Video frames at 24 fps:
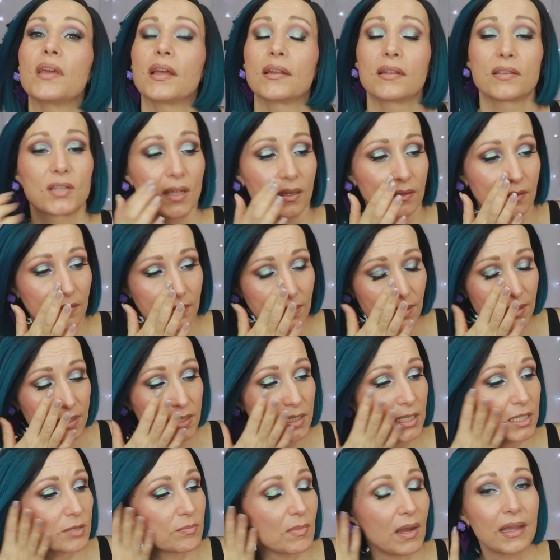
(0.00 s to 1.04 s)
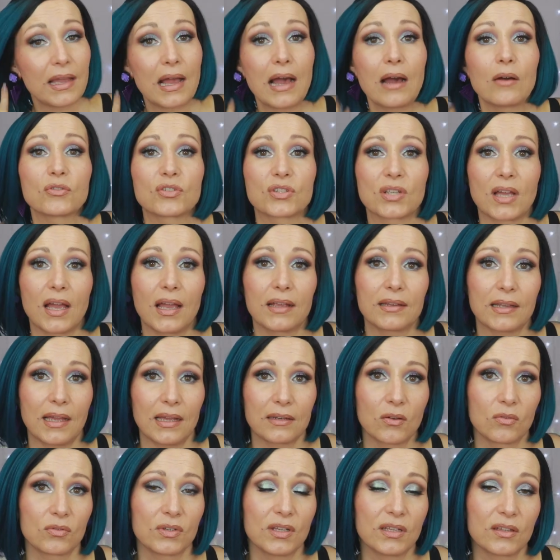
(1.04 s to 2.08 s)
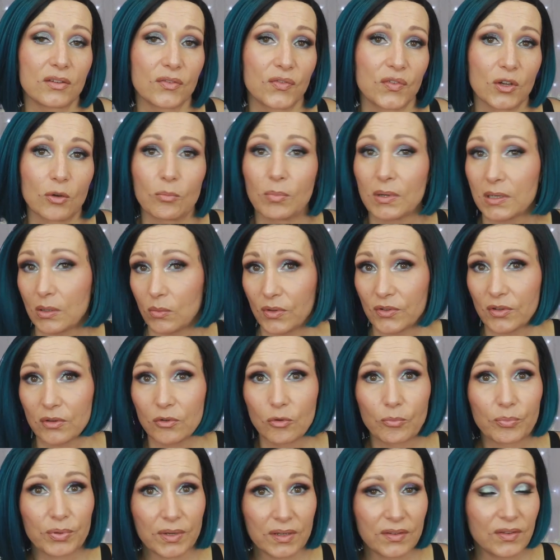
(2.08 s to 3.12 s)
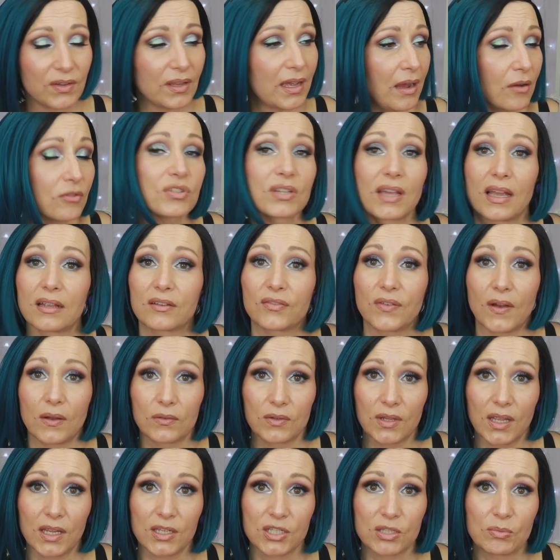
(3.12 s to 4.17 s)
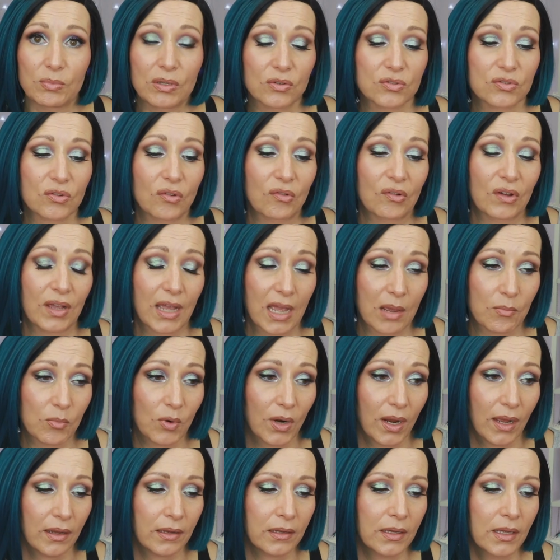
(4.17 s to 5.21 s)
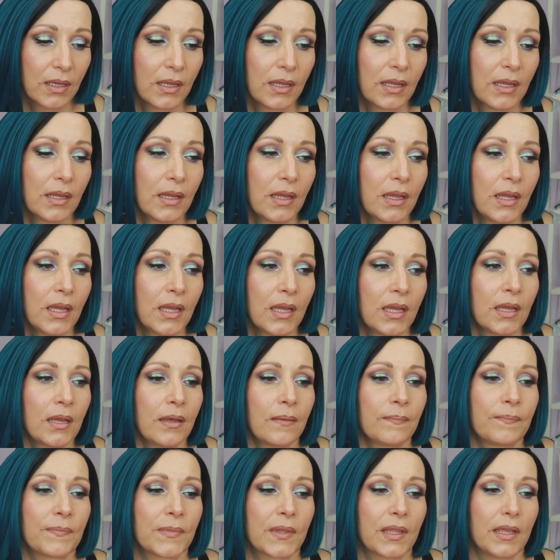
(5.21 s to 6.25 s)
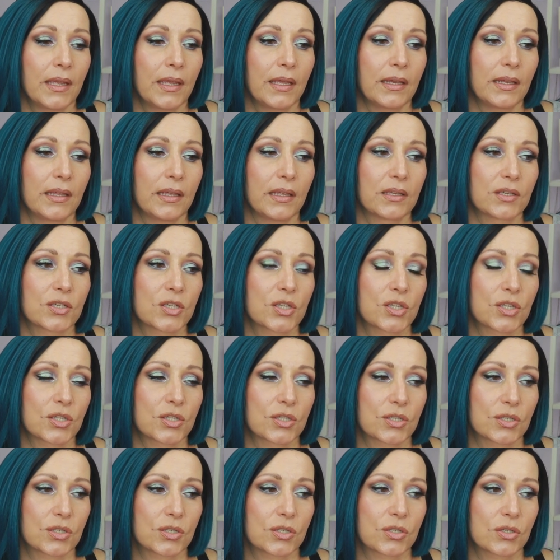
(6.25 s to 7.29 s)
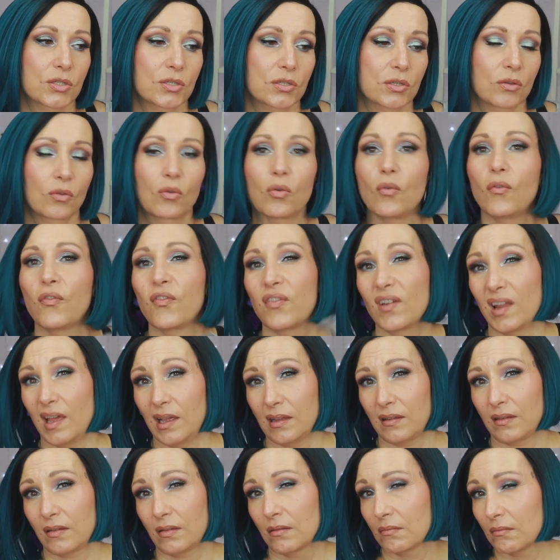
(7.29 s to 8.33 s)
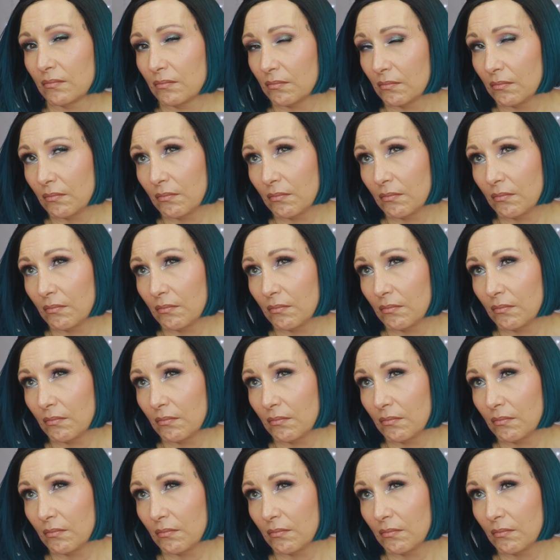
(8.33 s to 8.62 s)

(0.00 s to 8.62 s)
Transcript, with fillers: that is it. This is my outside, I don't need to film, but I want to look pretty outside foundation. Because on camera, it is too flat,